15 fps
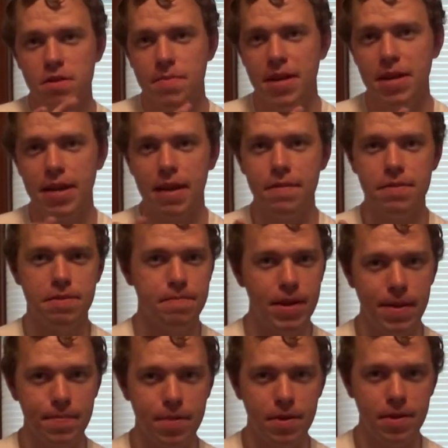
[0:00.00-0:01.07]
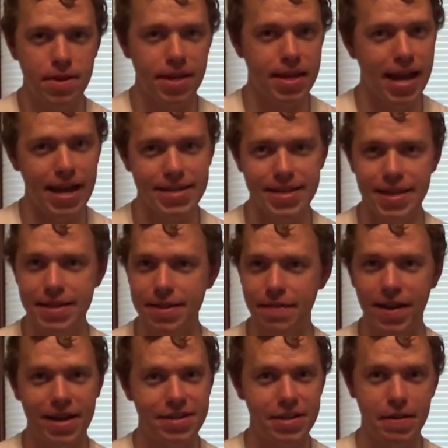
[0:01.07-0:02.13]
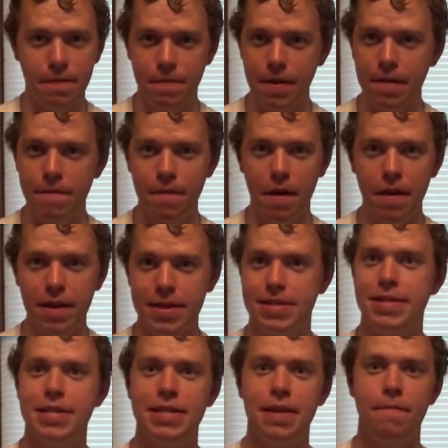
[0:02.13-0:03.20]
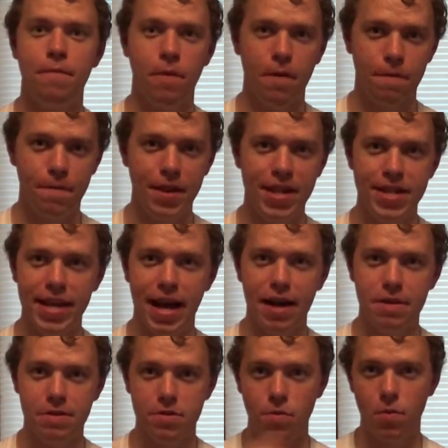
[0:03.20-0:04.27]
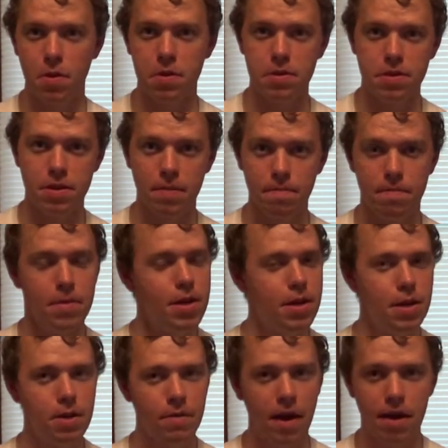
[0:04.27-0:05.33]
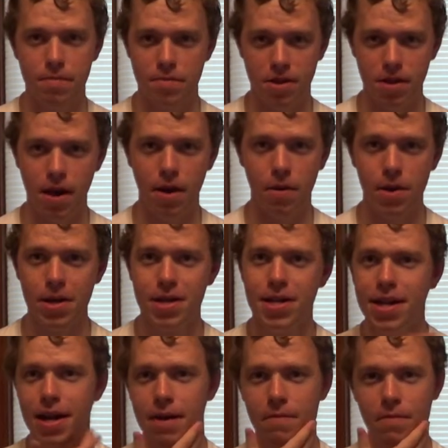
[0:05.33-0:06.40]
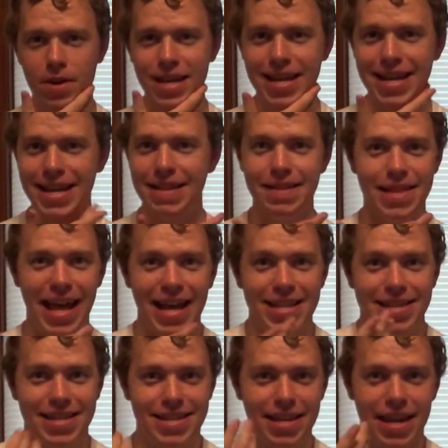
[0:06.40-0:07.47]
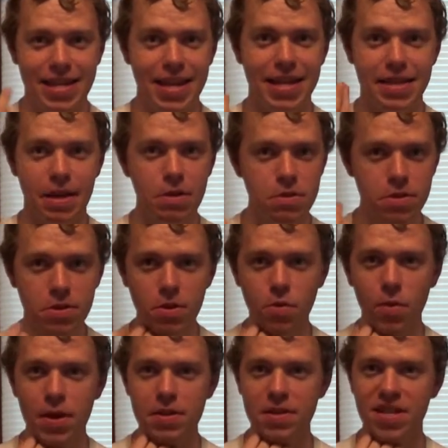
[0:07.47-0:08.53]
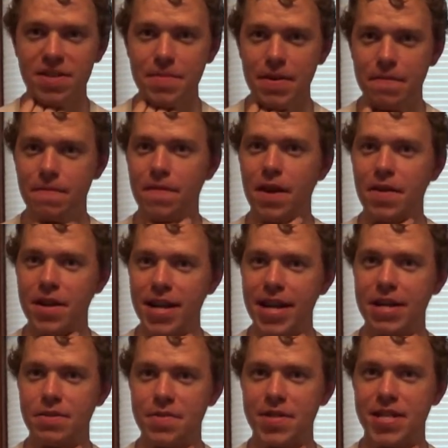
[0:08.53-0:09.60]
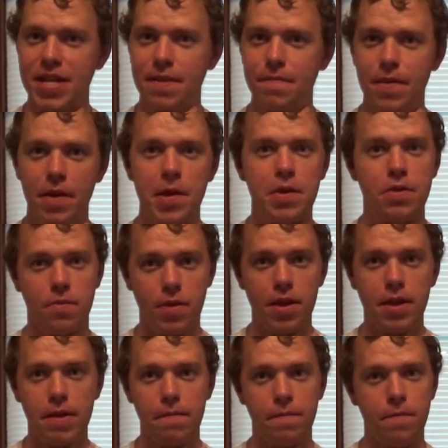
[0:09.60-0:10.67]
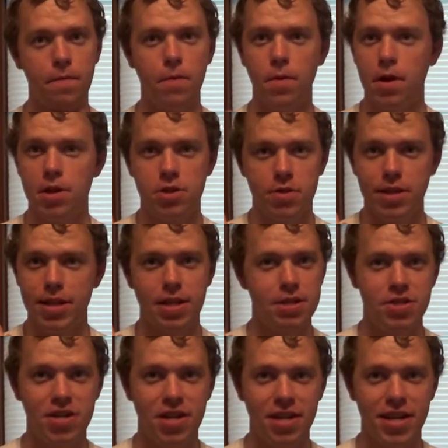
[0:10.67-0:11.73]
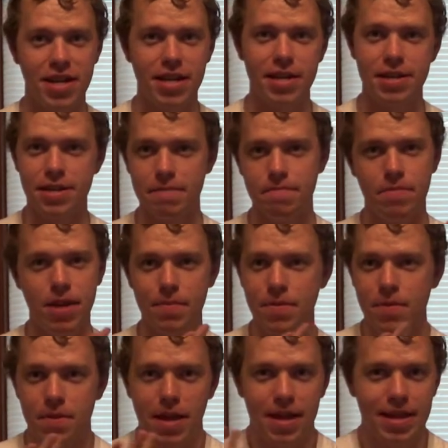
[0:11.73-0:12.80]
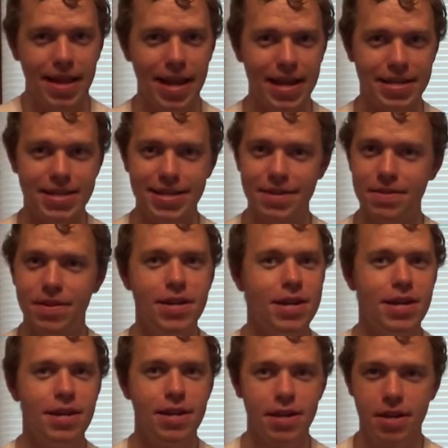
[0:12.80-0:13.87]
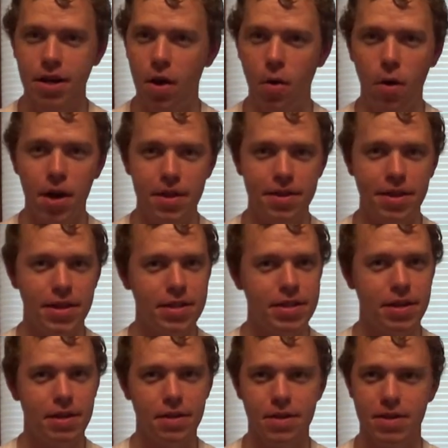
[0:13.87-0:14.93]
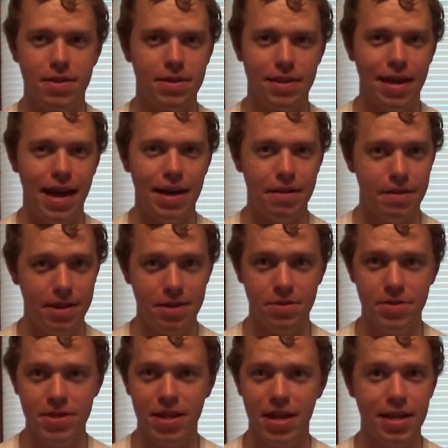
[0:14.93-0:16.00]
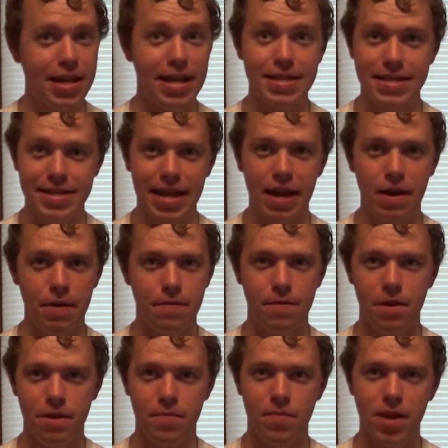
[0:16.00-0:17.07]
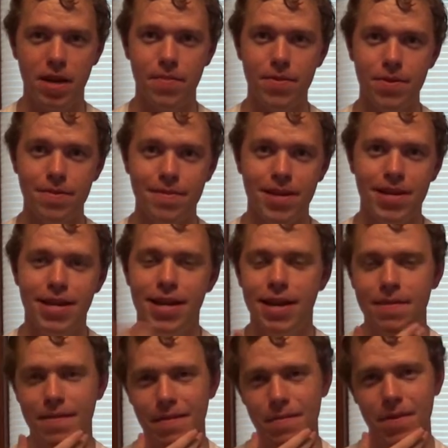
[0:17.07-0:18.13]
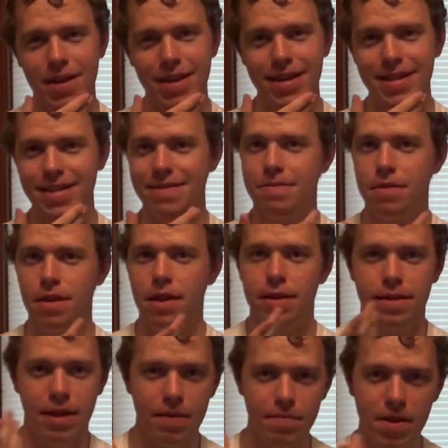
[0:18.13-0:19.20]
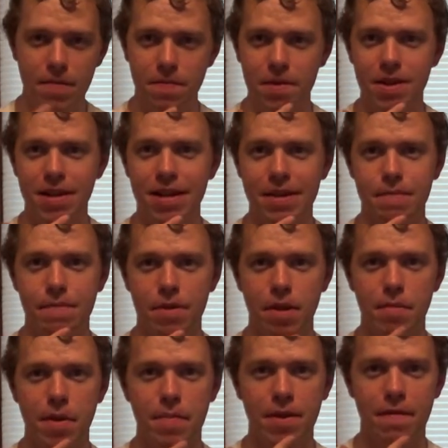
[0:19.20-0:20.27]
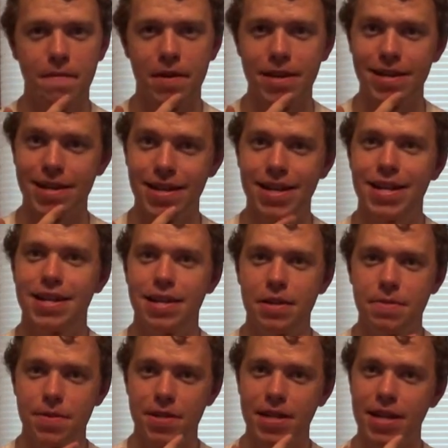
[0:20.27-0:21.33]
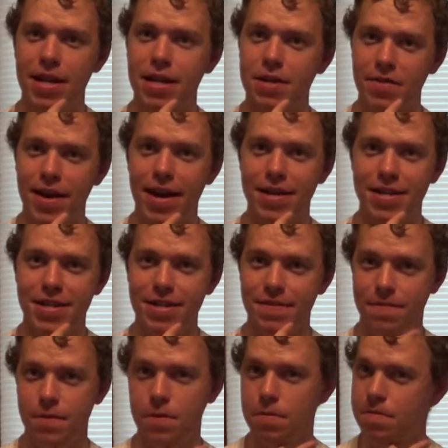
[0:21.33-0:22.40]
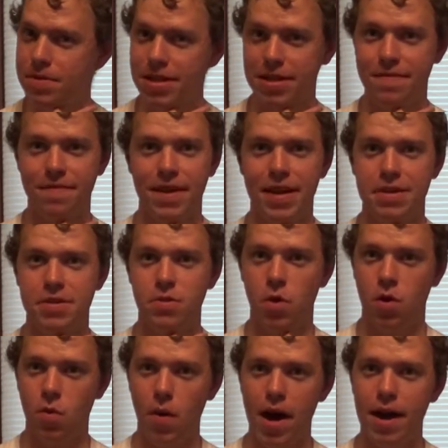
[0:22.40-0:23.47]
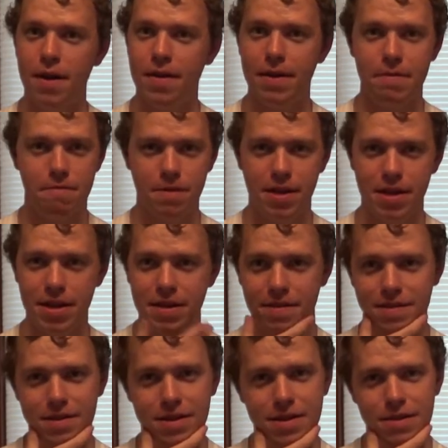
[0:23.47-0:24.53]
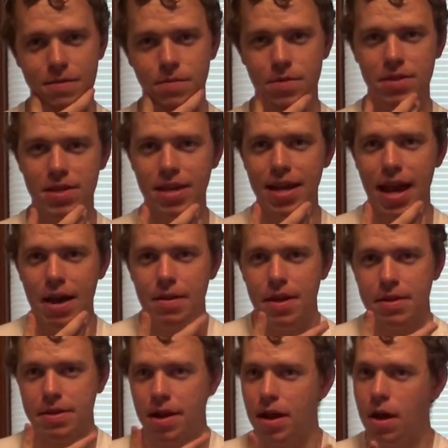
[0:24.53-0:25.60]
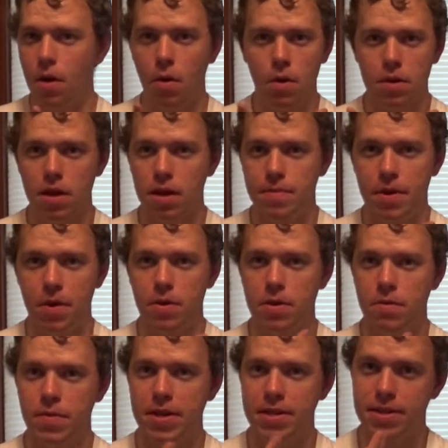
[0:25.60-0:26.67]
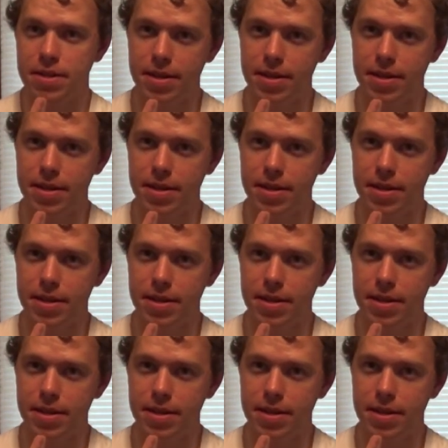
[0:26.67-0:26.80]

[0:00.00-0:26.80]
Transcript: gives people the essence of actually free-falling 64 feet down towards the ground below. And really, those two ones are going to be very interesting and very thrilling for adrenaline junkies and people that like to go on things that are that interesting and that scary for other people. Really, that'd be a pretty fun and interesting attraction for Six Flags to acquire, and really, we'll see how that's going to hold up here in the recent